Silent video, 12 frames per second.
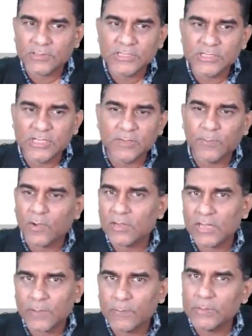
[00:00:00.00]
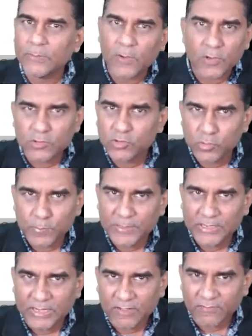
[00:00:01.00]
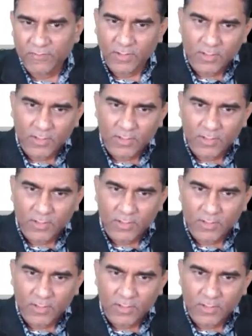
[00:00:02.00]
Single bond, double bond should be enough.